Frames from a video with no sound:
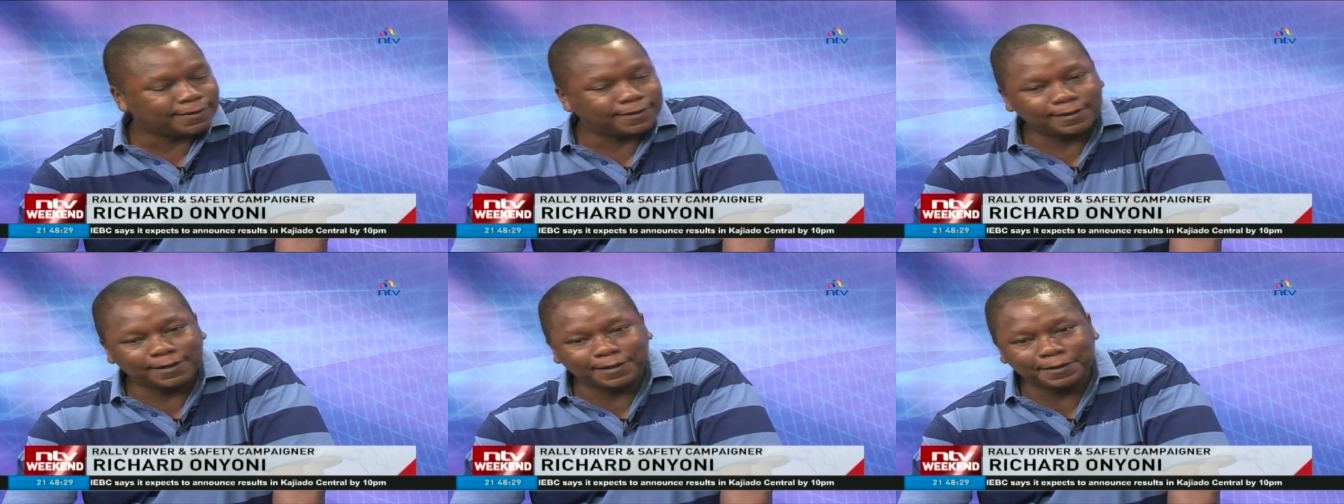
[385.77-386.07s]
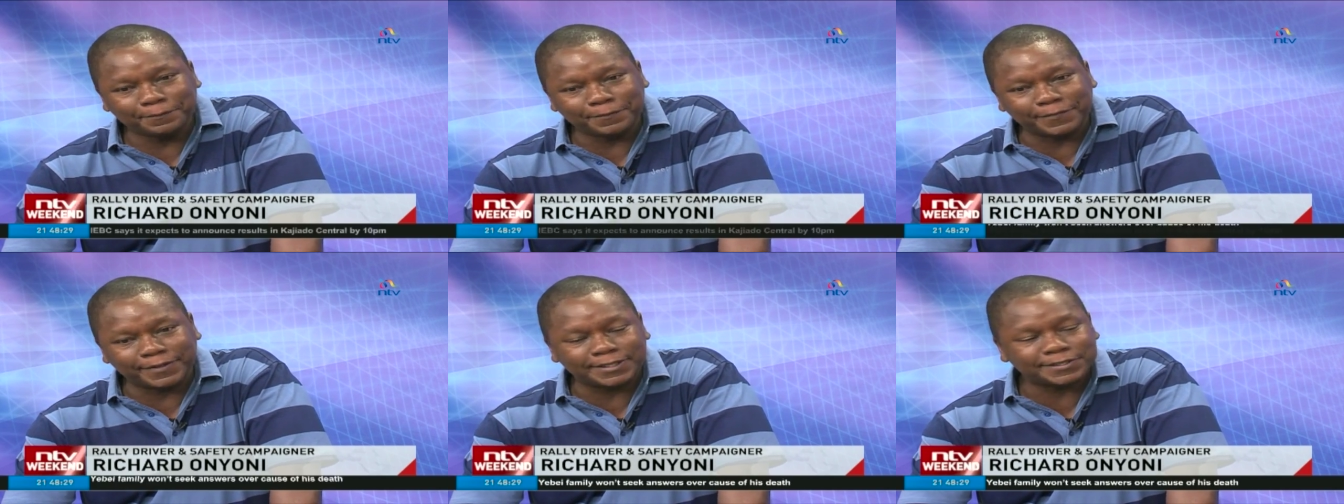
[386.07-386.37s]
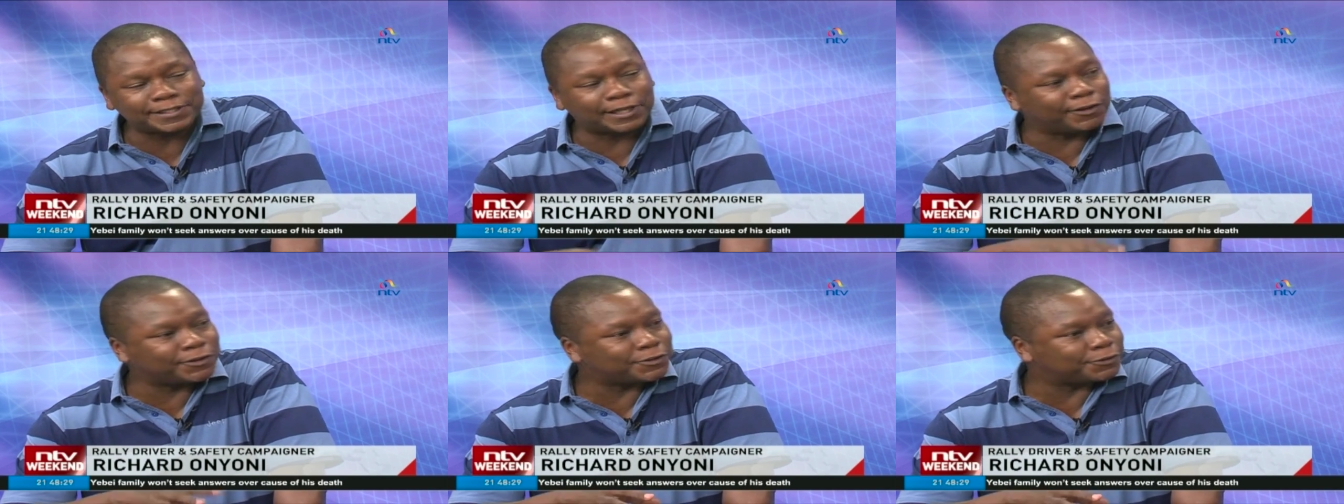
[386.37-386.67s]
Um,
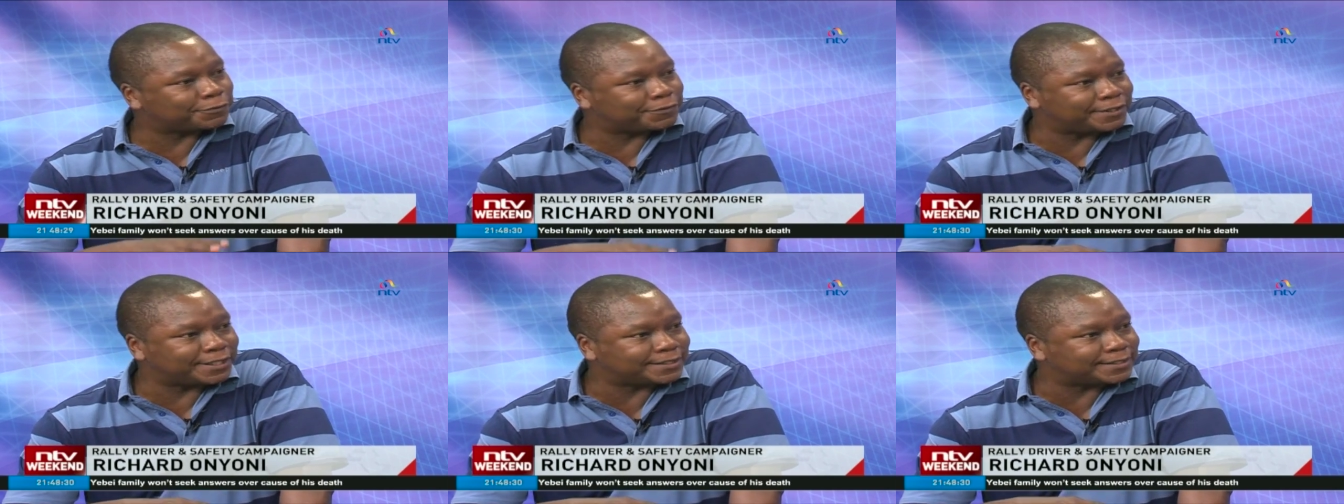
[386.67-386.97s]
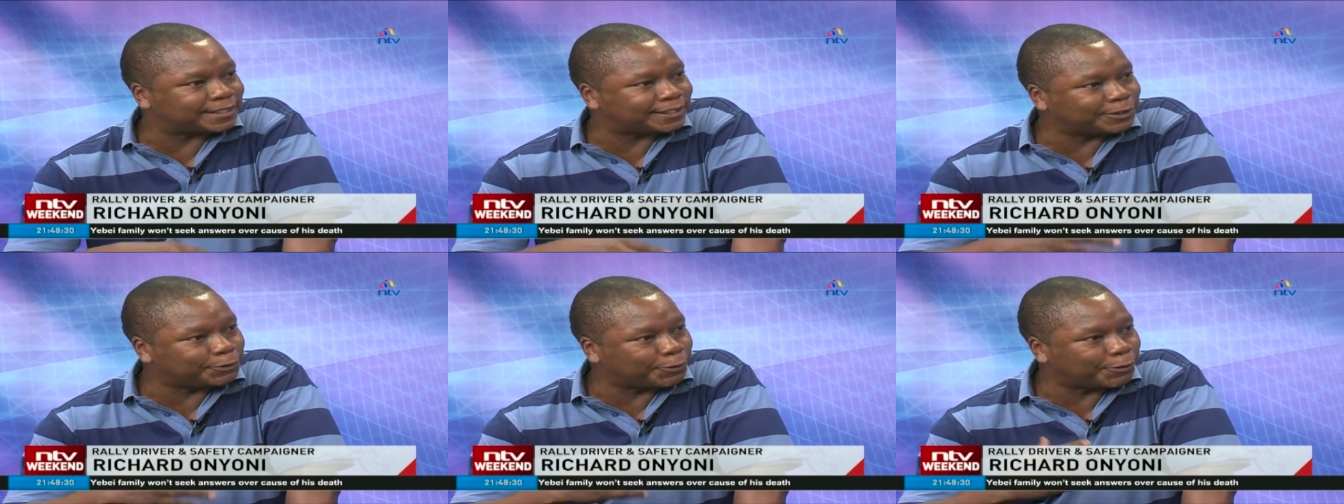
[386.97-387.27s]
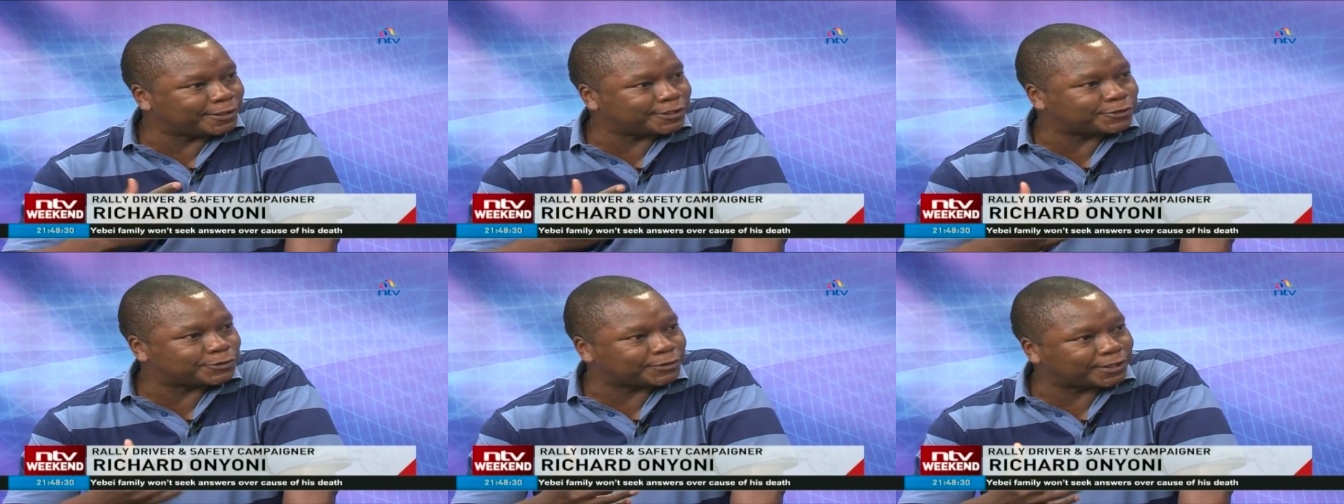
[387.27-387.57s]
there's a lot of things that
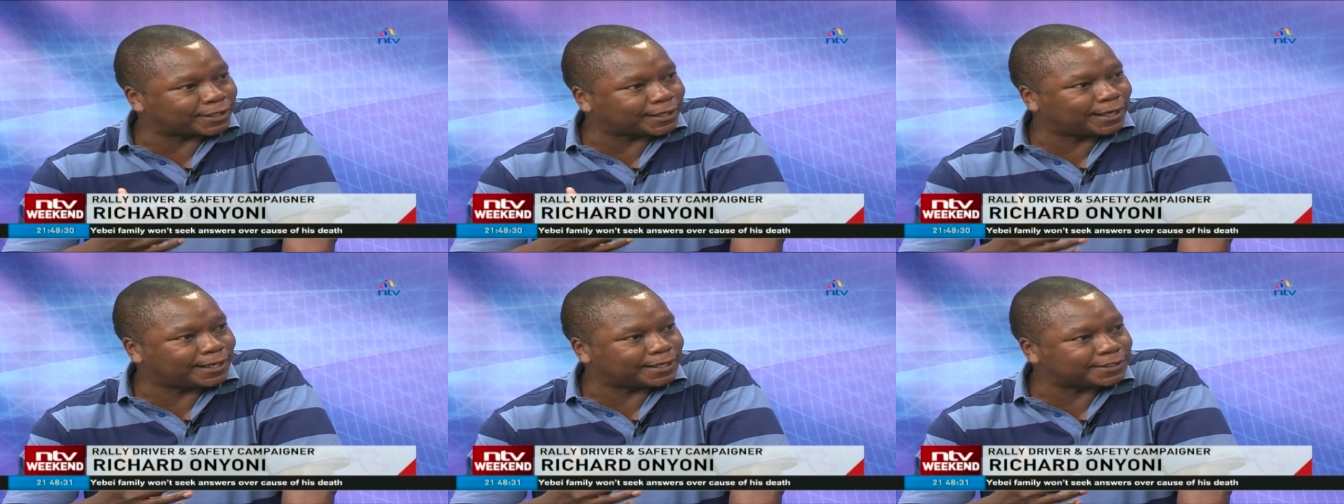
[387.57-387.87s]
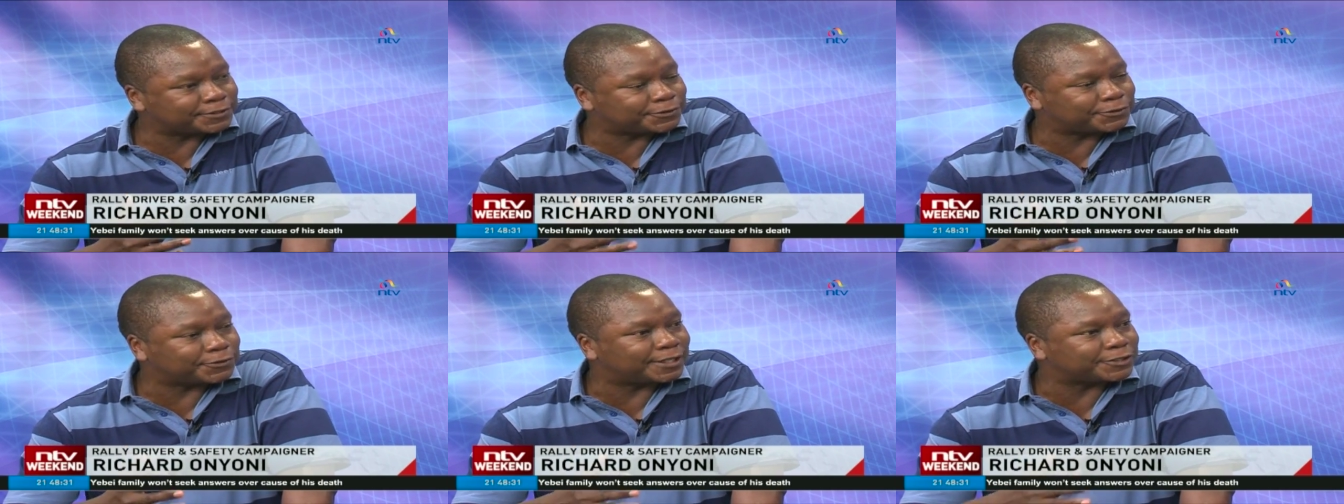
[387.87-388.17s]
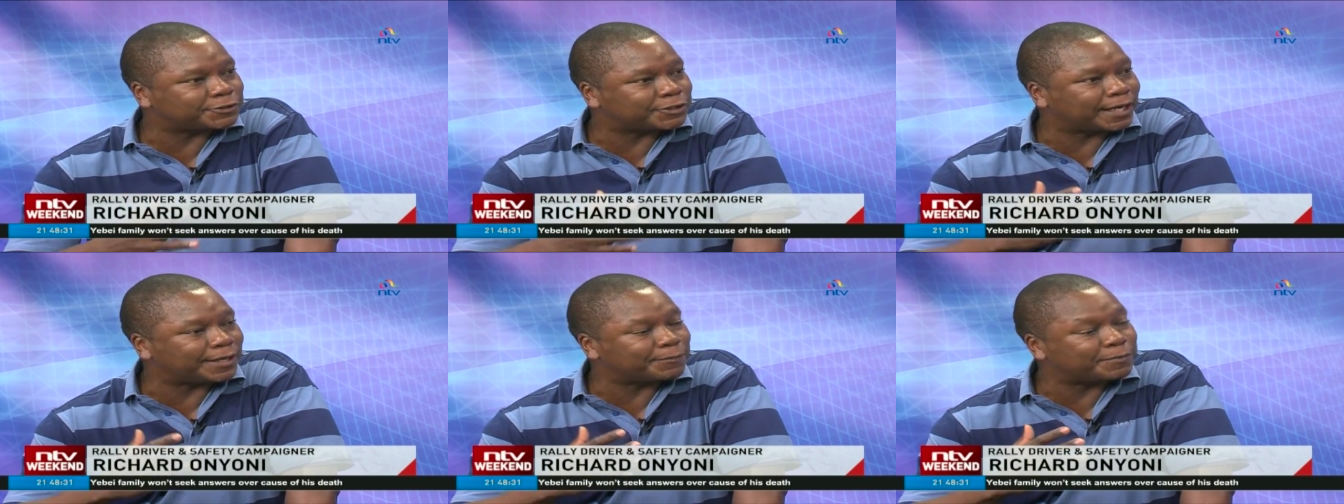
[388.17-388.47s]
go into the cars so
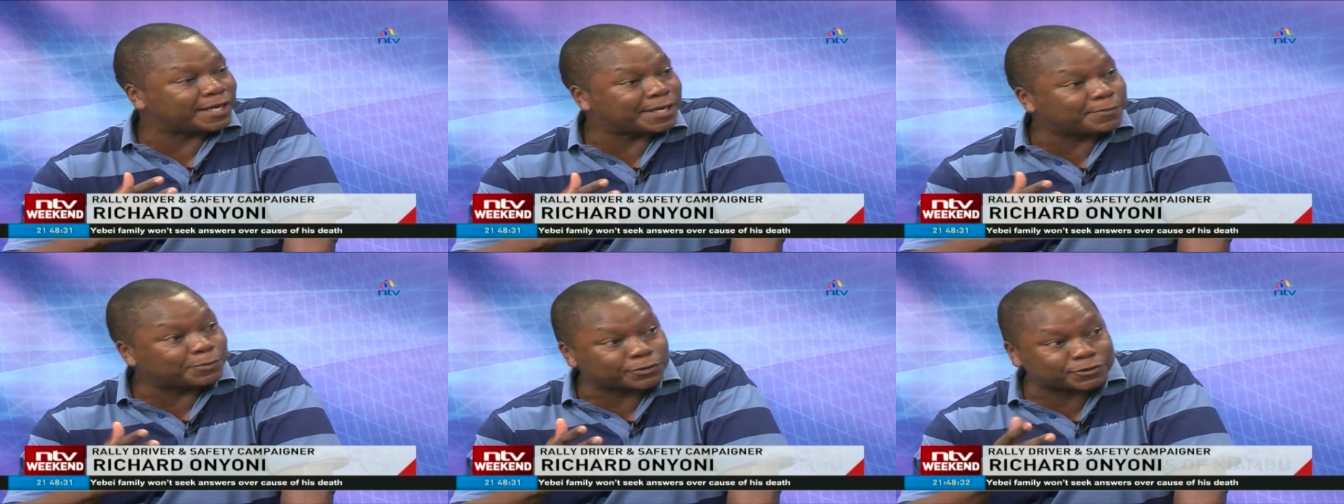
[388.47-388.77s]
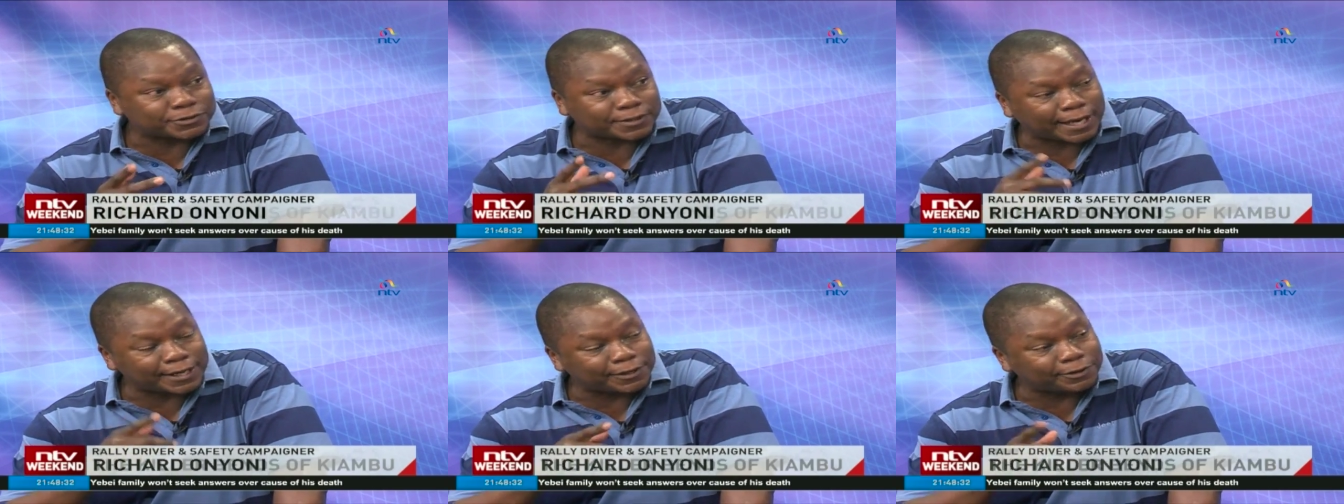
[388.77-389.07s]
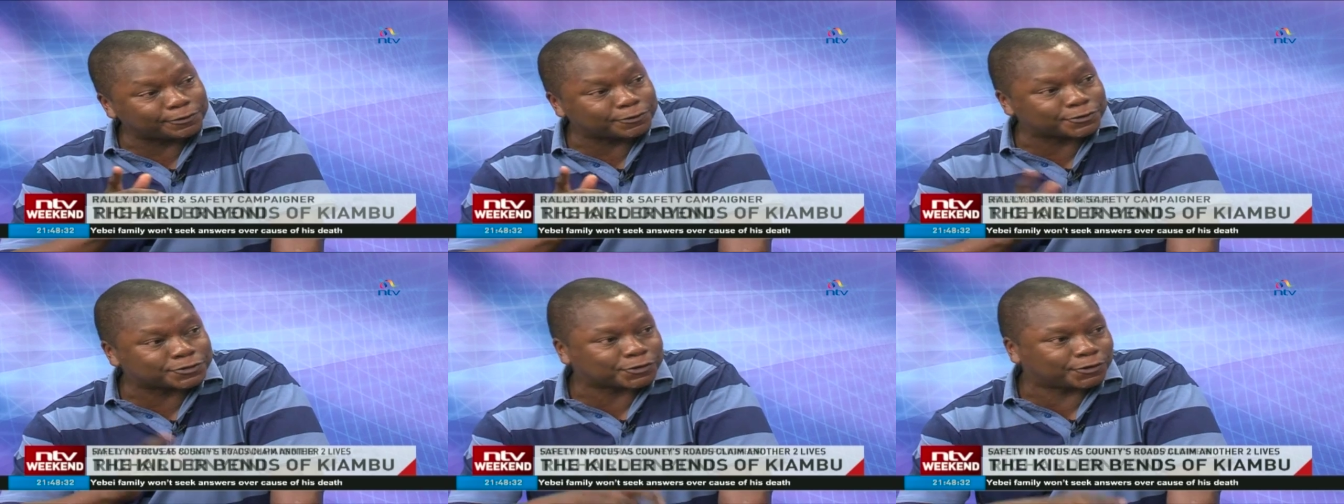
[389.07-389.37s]
that you can be able to
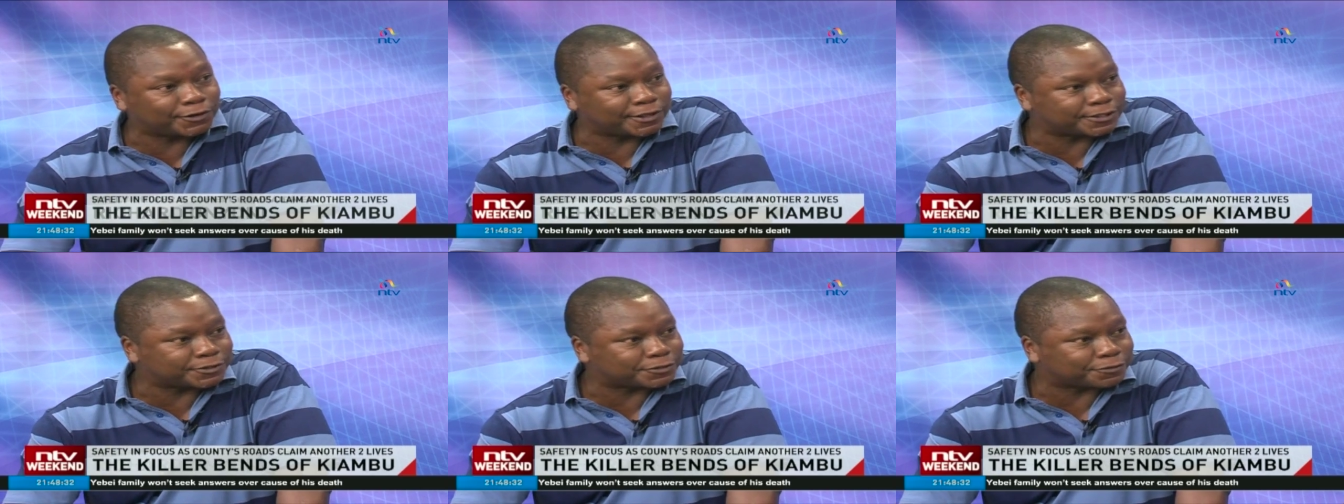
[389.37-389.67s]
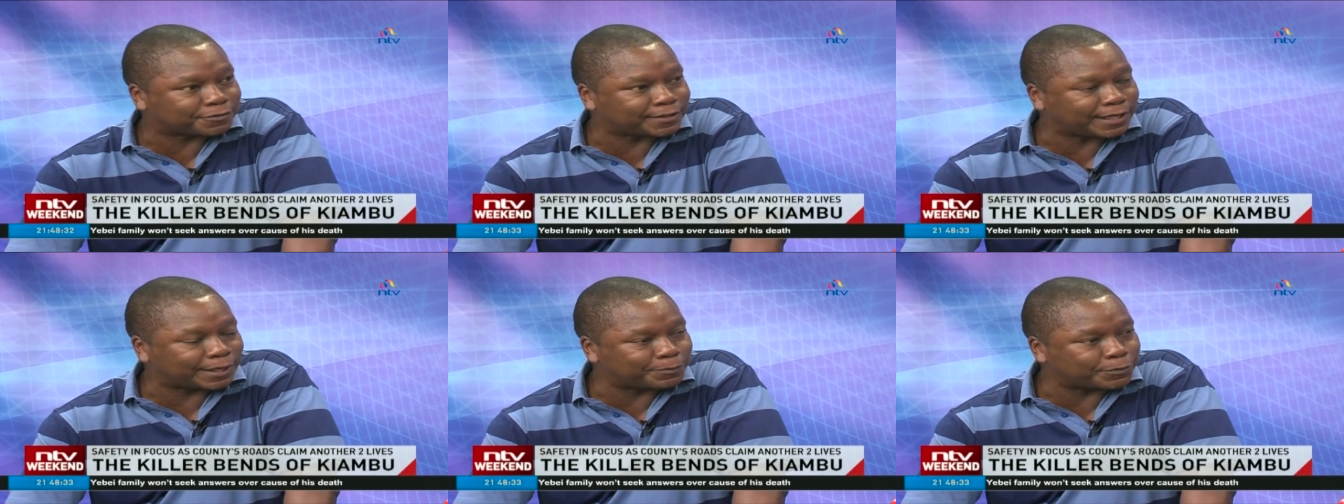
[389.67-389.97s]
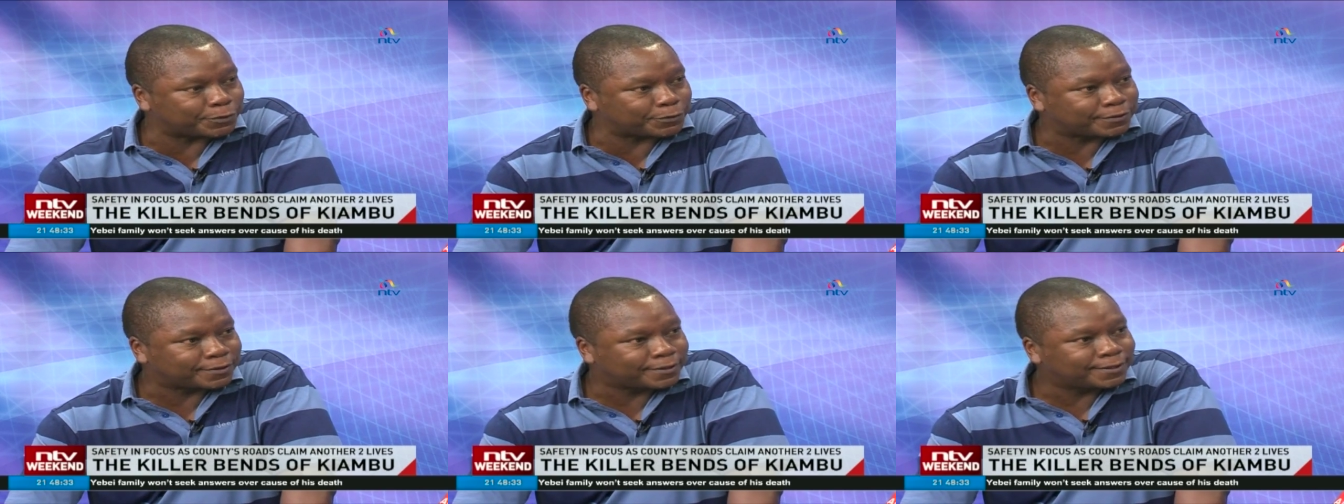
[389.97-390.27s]
handle those corners of
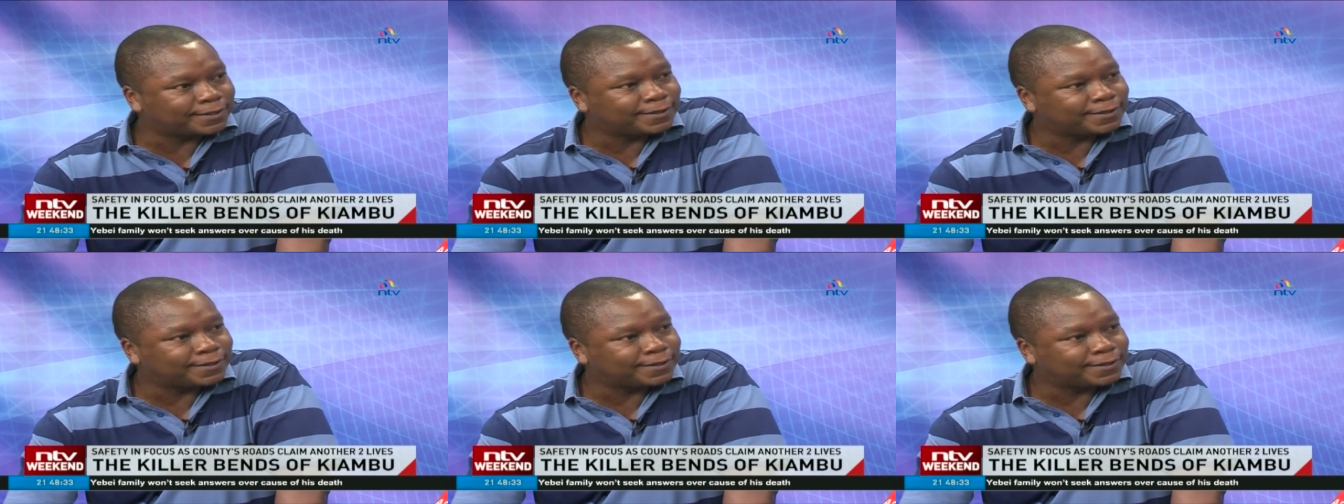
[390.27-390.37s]
Kiambu.